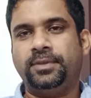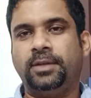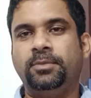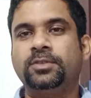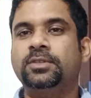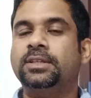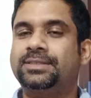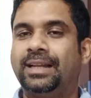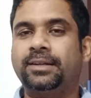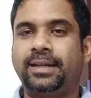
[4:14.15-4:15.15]
that means the
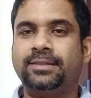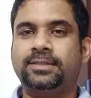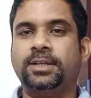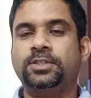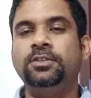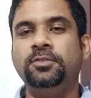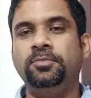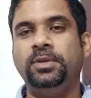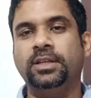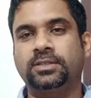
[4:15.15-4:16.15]
sell transaction
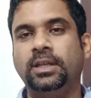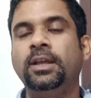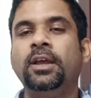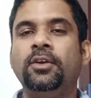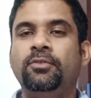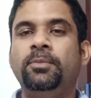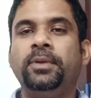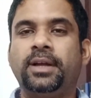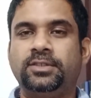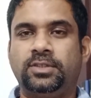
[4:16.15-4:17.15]
in BSE will
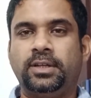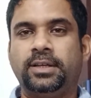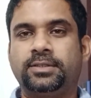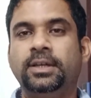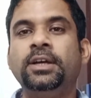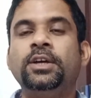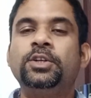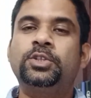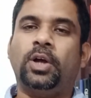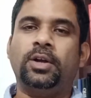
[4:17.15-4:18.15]
be considered as a
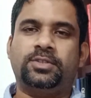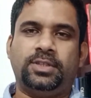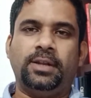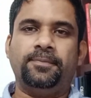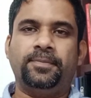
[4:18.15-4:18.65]
short sell